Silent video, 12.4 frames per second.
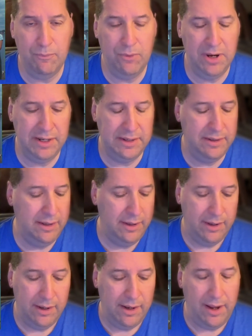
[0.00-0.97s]
when
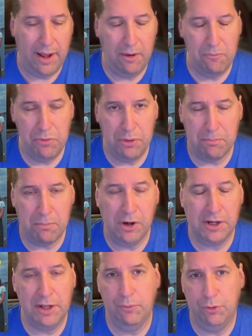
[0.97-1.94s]
the
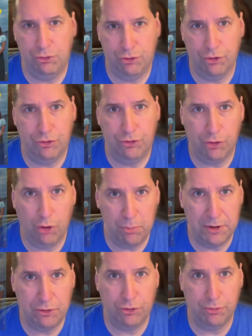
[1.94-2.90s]
market was just so
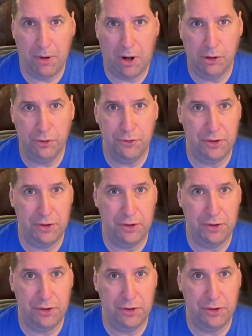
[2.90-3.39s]
much smaller.